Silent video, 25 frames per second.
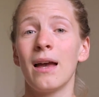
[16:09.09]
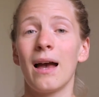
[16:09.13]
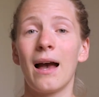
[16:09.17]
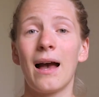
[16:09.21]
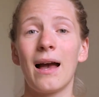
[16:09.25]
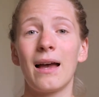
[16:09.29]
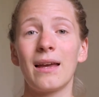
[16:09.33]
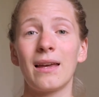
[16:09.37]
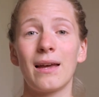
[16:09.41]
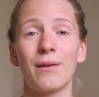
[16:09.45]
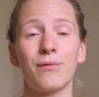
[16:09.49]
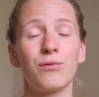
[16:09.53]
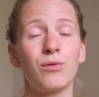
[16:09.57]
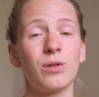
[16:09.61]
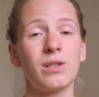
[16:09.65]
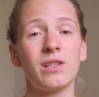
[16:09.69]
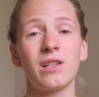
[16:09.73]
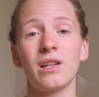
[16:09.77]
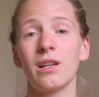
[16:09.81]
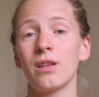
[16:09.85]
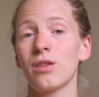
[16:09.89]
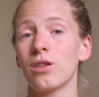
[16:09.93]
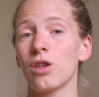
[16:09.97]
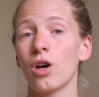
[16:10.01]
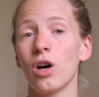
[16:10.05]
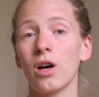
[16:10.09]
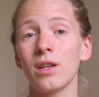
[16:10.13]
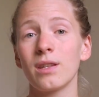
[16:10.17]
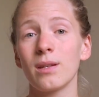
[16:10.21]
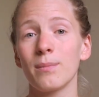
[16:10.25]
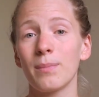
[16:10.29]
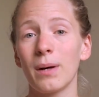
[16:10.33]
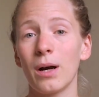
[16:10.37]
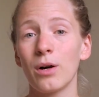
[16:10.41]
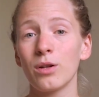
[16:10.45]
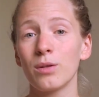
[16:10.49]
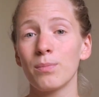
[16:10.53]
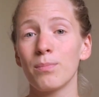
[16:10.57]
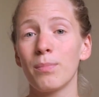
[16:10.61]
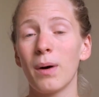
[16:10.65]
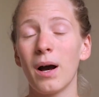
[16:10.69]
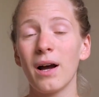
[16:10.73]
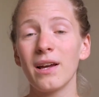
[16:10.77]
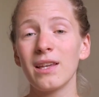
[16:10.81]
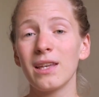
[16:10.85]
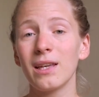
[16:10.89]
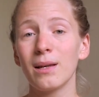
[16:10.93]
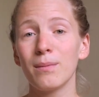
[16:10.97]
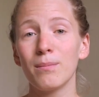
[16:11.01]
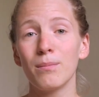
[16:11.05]
I have recently thought about
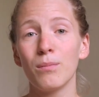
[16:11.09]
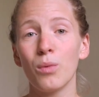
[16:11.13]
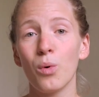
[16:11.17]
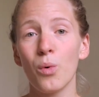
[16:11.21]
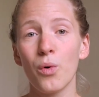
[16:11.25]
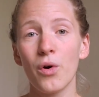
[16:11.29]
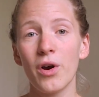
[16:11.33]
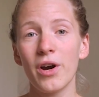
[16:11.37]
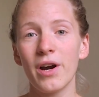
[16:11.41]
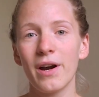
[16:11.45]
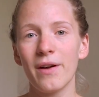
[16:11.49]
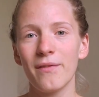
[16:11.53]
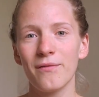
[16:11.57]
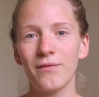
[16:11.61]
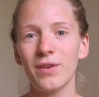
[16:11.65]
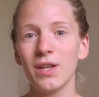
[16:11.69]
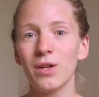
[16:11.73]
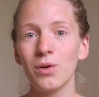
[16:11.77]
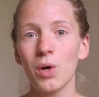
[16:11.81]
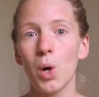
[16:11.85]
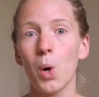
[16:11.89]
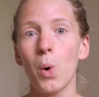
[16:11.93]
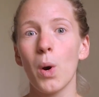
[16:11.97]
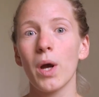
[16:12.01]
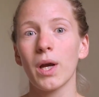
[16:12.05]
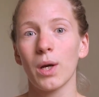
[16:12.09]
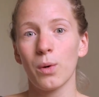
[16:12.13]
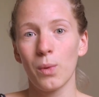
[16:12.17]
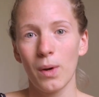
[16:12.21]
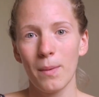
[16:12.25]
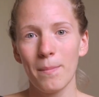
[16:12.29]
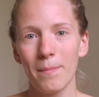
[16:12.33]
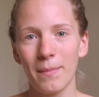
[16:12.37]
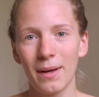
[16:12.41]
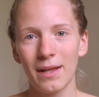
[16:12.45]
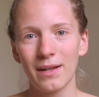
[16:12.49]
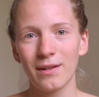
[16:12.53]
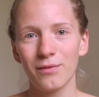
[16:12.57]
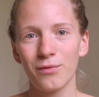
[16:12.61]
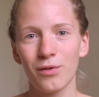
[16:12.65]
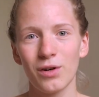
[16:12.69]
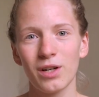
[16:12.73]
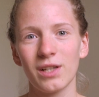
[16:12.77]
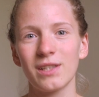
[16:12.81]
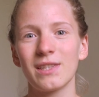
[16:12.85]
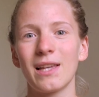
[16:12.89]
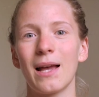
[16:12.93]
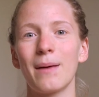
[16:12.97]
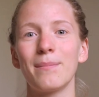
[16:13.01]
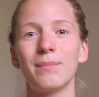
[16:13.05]
buying more video equipment, for
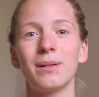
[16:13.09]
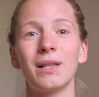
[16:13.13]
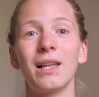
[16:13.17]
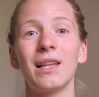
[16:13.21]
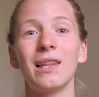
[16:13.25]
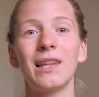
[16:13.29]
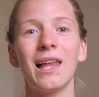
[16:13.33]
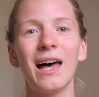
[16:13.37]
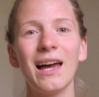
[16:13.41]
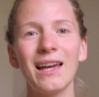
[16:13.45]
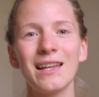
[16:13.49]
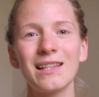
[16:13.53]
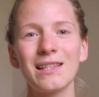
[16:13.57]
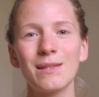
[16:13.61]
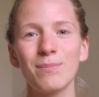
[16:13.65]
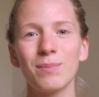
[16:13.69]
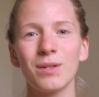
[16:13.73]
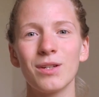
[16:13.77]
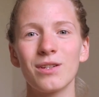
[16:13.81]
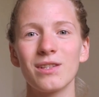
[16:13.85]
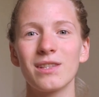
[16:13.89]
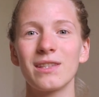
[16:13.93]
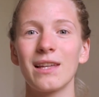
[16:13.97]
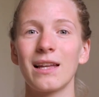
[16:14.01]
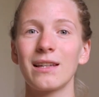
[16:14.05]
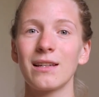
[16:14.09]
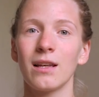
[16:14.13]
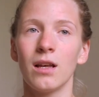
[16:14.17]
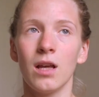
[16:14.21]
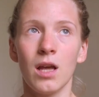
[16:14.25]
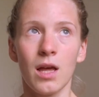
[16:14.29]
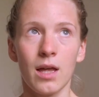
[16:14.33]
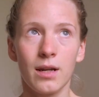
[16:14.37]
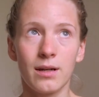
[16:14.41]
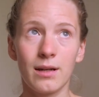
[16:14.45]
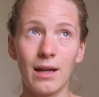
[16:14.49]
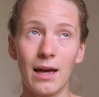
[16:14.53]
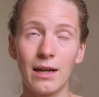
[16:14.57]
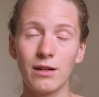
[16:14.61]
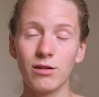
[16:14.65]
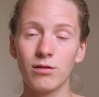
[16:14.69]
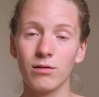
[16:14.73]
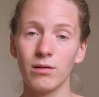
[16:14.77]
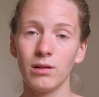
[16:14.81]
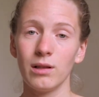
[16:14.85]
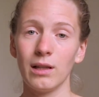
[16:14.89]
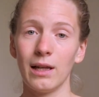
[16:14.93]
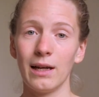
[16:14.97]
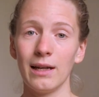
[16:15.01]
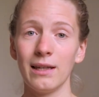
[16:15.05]
example, lights, because that
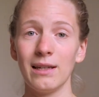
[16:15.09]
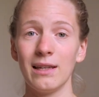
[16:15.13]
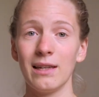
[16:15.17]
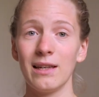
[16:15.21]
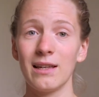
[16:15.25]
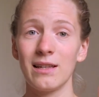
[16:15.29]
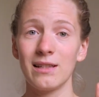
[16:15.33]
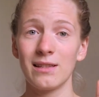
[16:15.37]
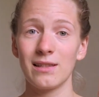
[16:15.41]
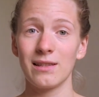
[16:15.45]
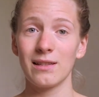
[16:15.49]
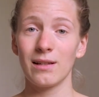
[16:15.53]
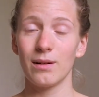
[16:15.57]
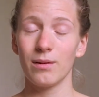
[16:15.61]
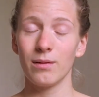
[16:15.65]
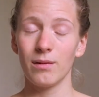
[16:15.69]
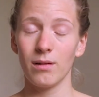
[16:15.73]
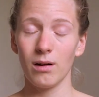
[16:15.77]
natural lighting is,